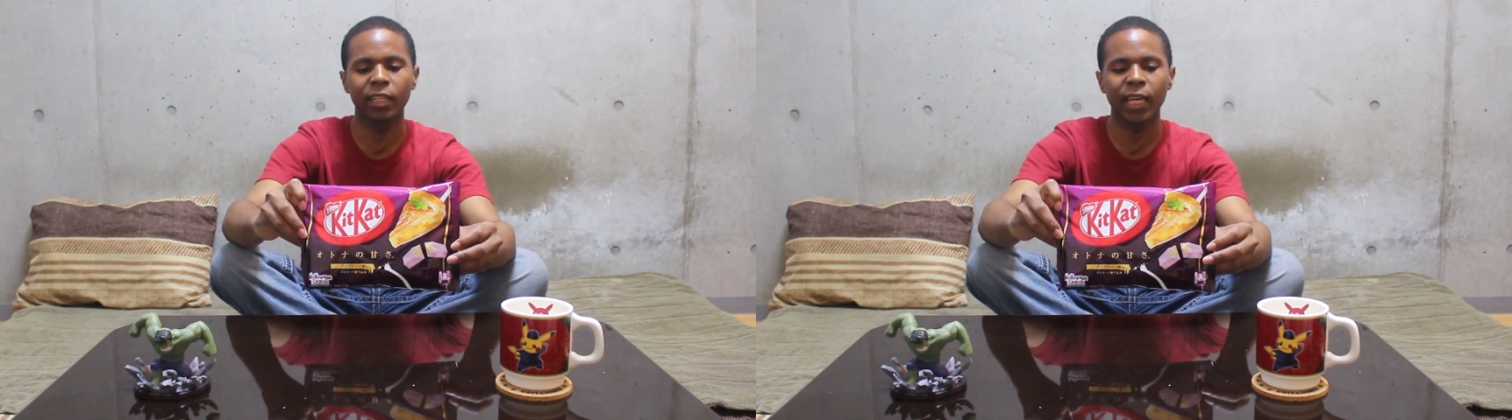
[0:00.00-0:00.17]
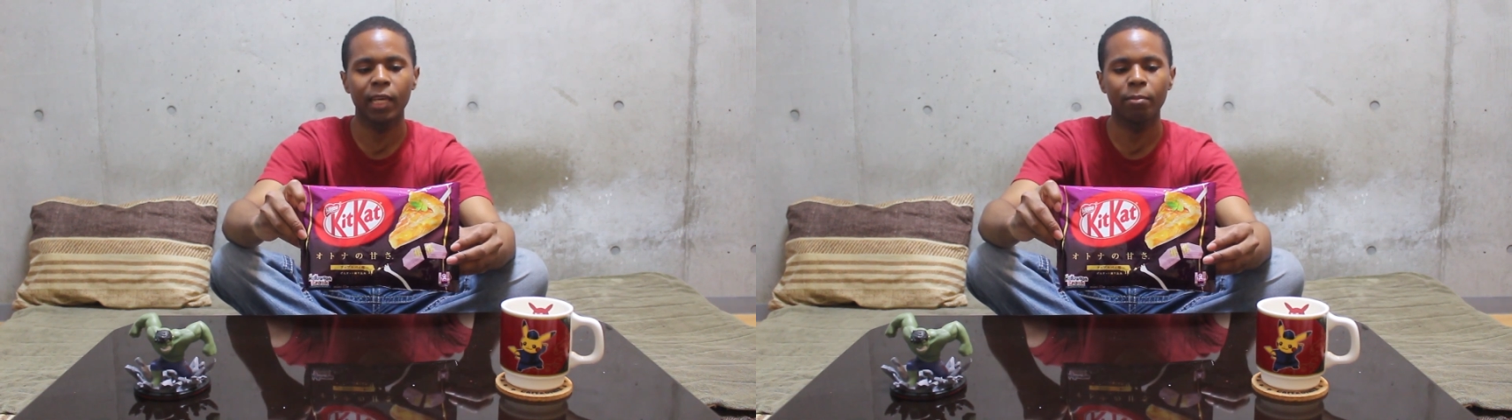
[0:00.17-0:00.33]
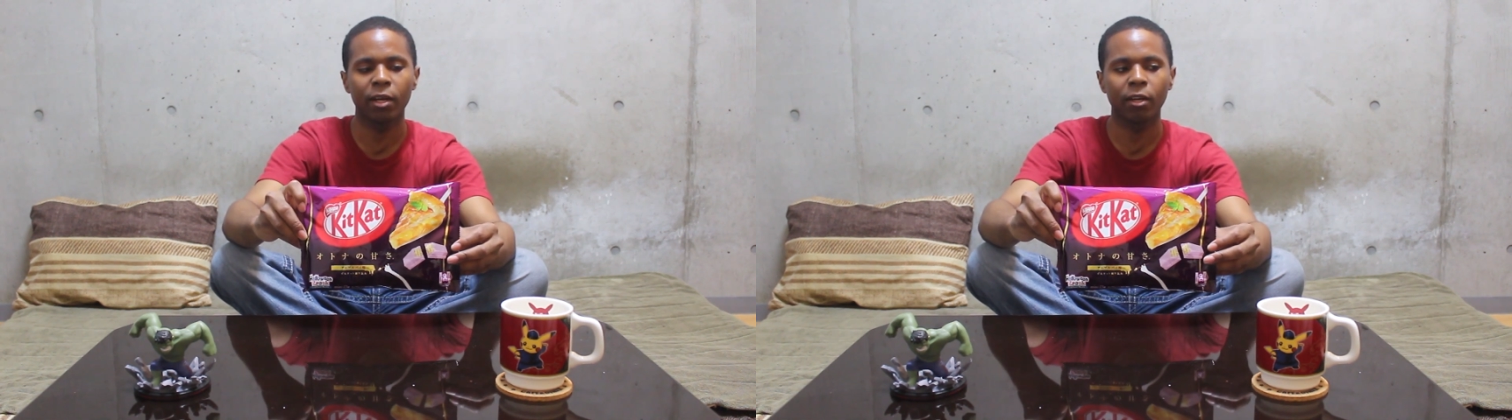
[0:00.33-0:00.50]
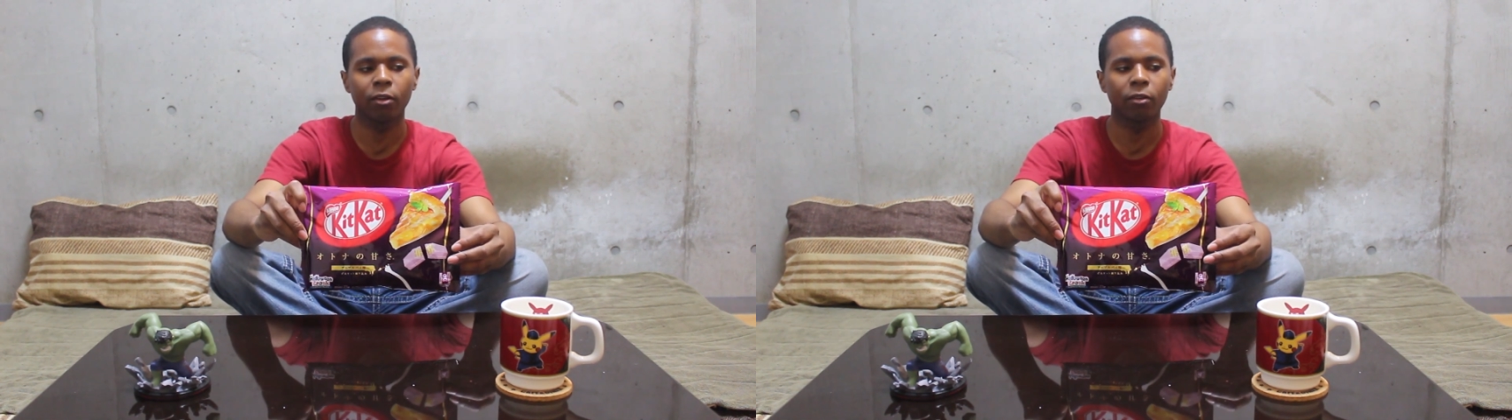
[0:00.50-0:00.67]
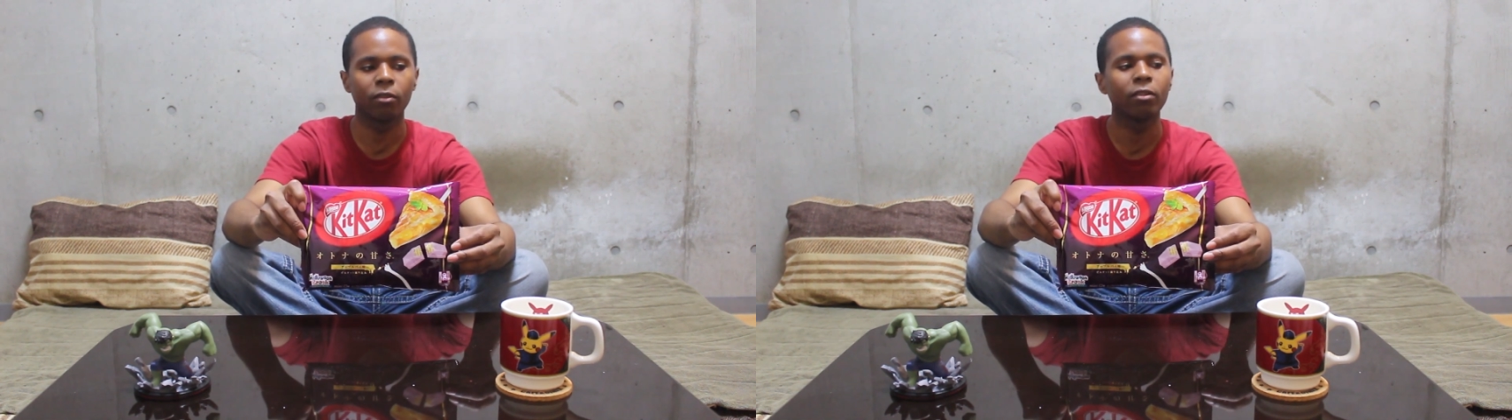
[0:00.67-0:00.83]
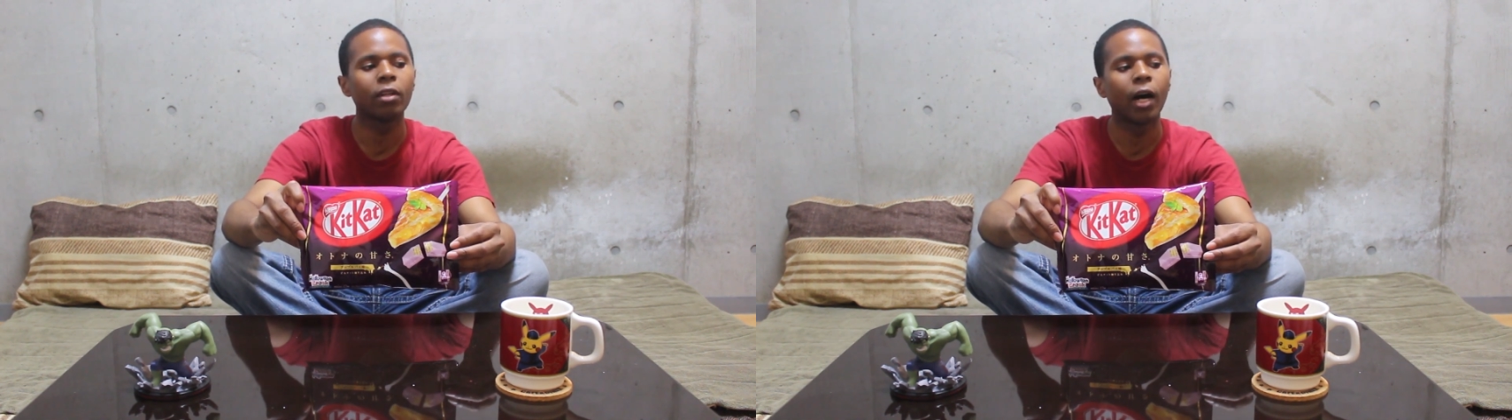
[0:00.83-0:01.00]
came
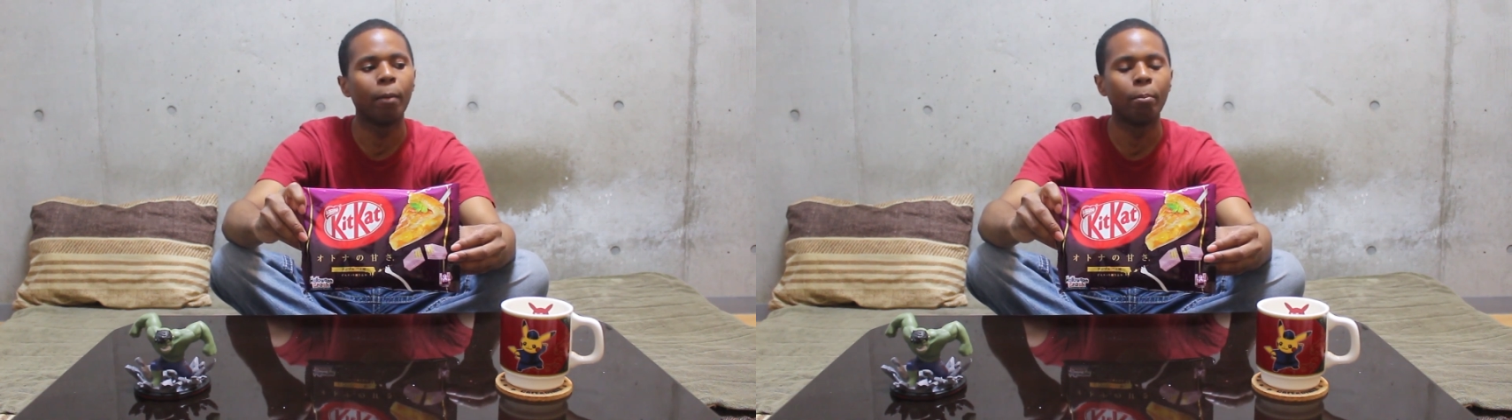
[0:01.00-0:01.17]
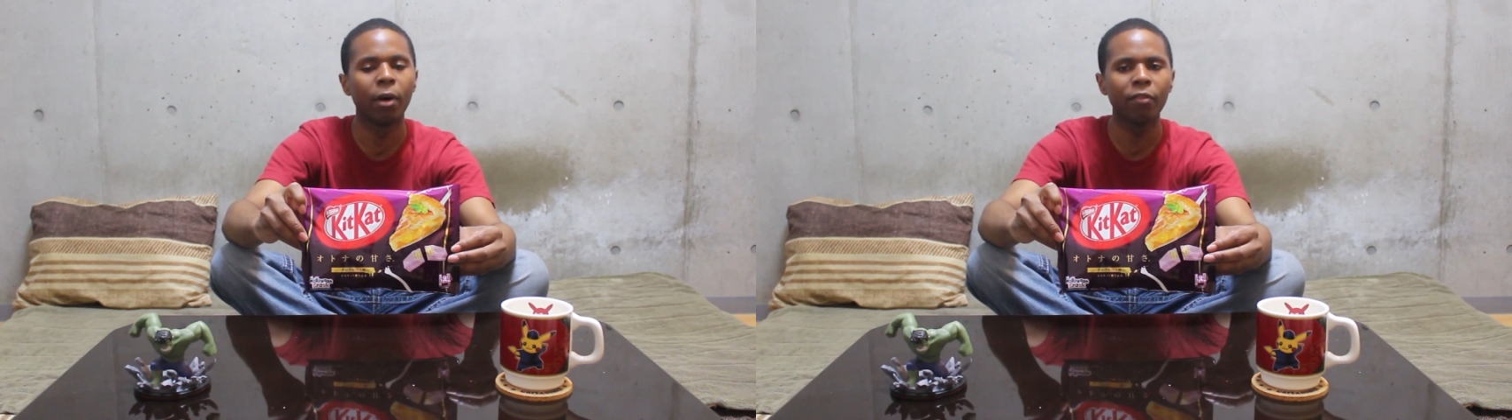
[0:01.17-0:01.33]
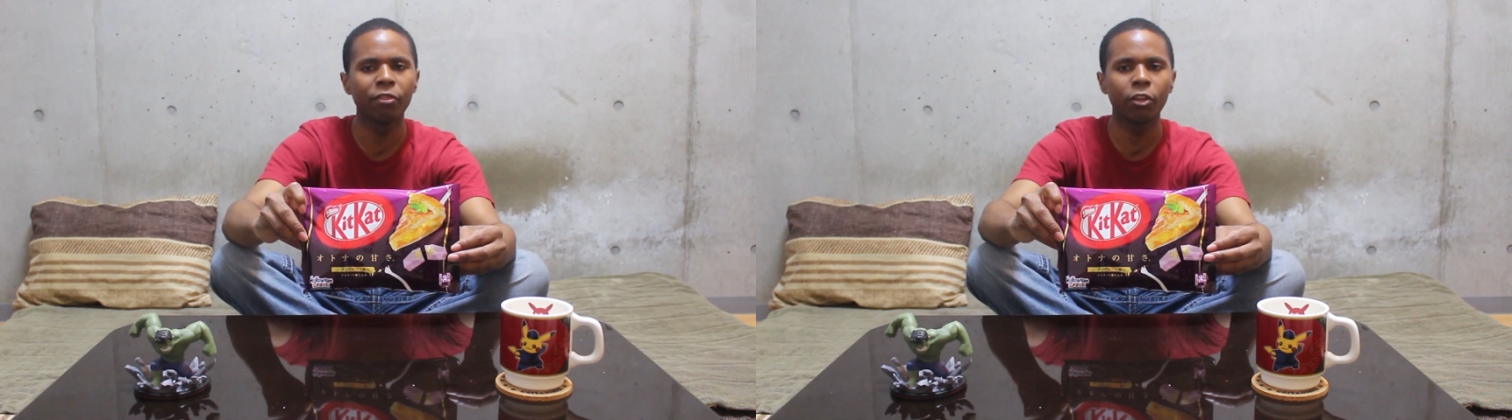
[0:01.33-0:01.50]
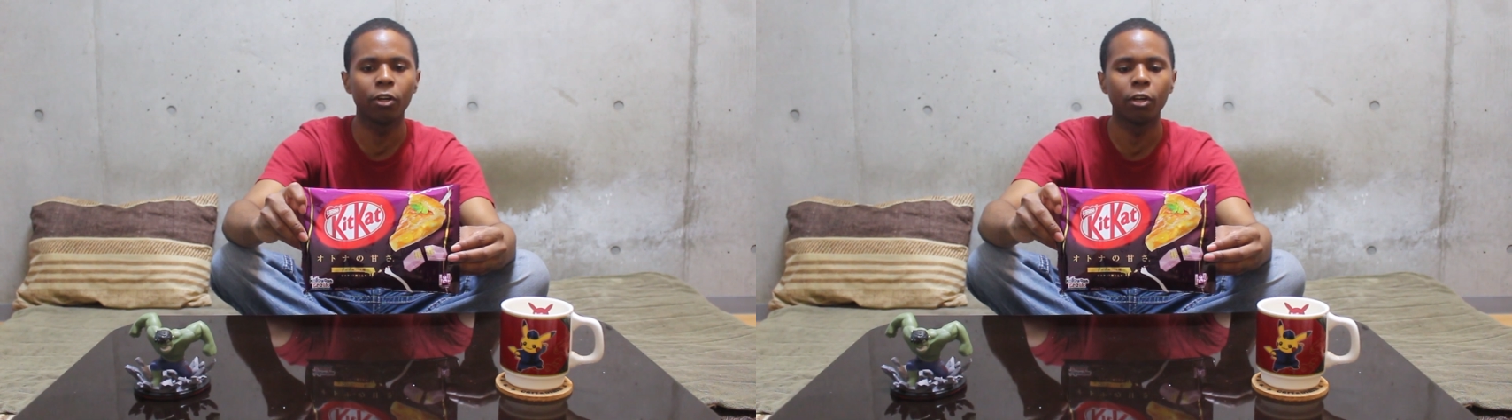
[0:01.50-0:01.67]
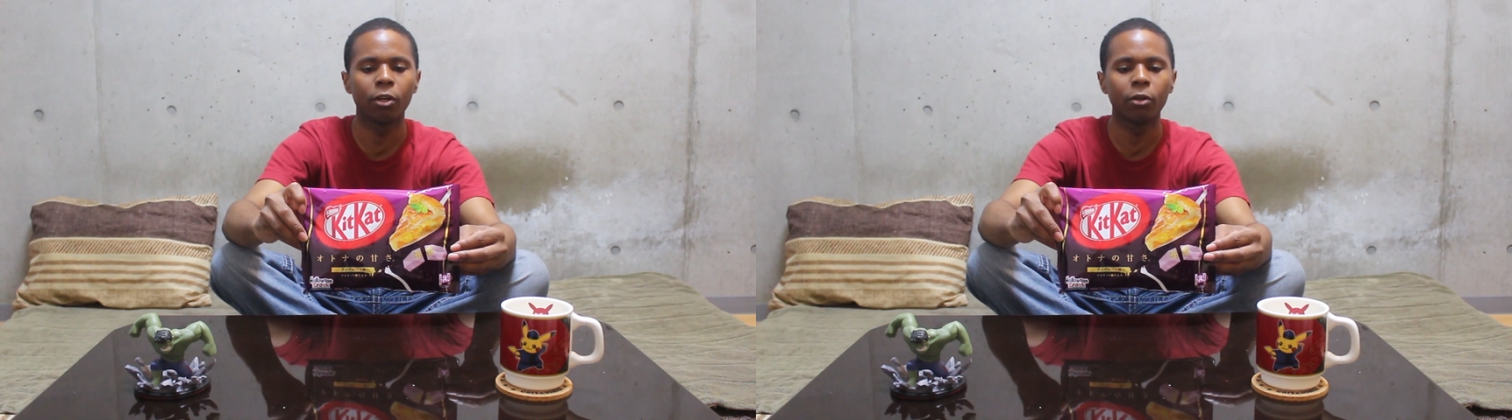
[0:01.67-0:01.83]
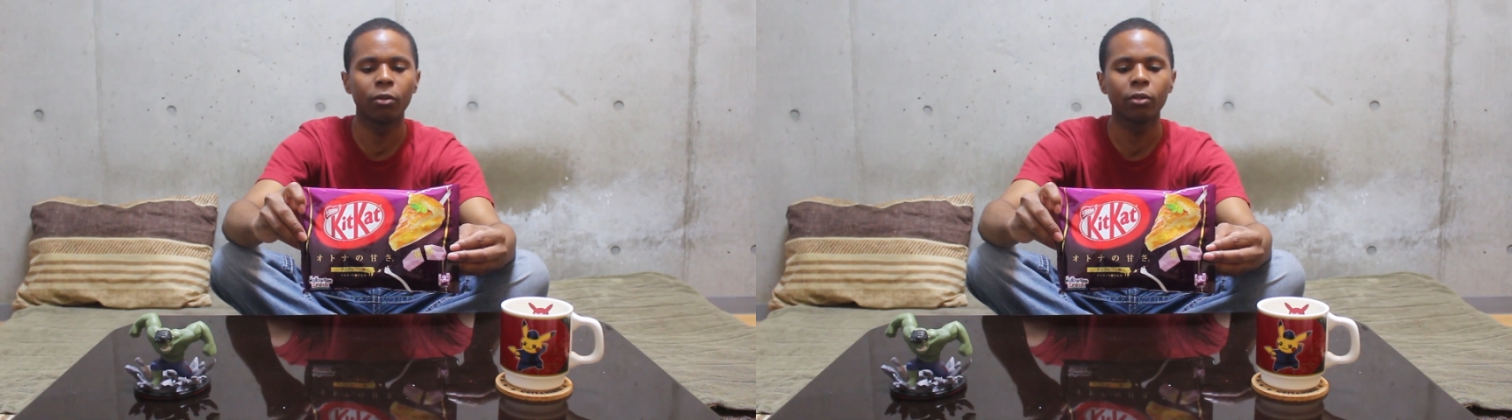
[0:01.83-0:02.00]
out a month
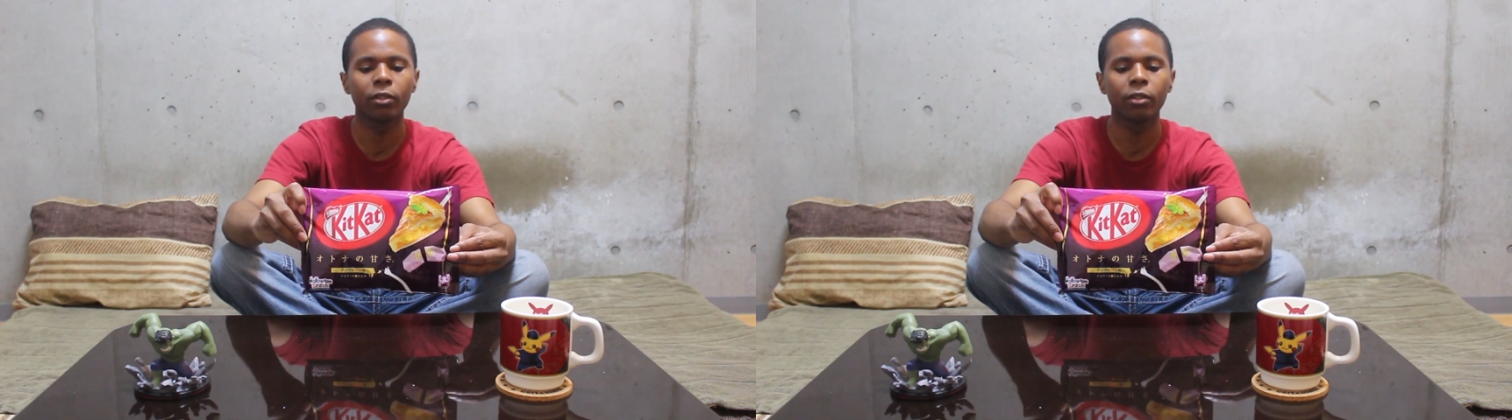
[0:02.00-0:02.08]
ago,